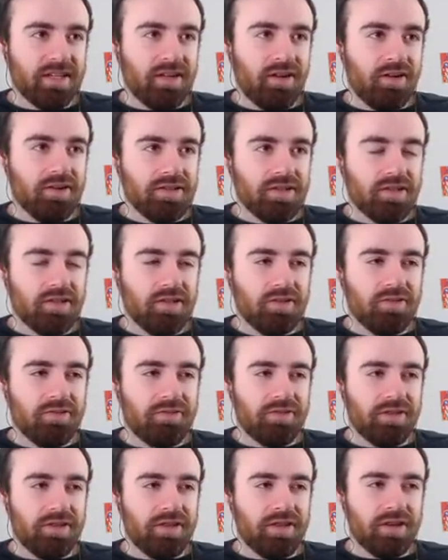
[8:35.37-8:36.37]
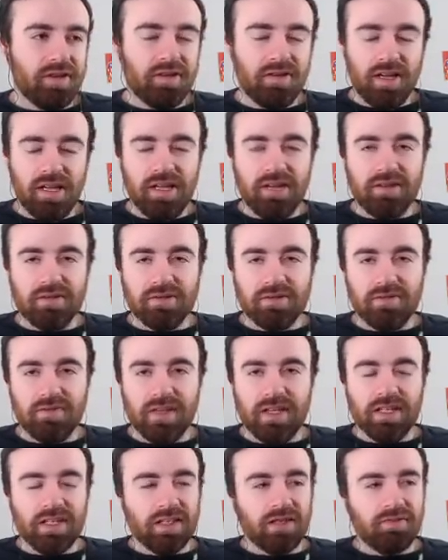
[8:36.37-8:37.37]
And also, the Nita's
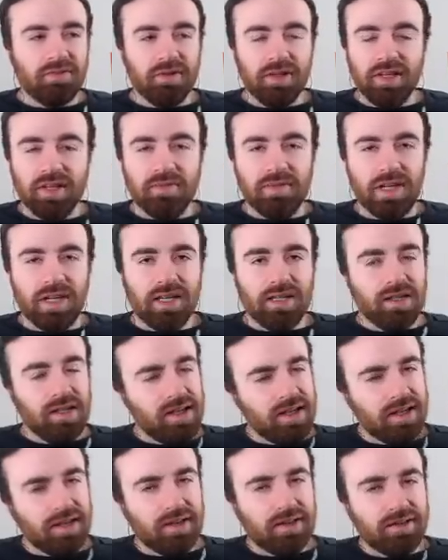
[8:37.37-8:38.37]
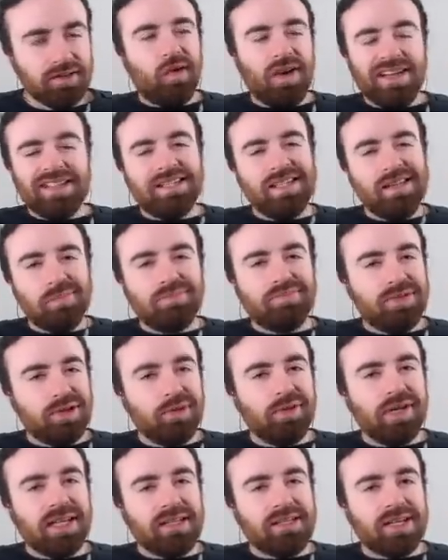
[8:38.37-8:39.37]
failing. Really bad. Nita. Red team, 2 out of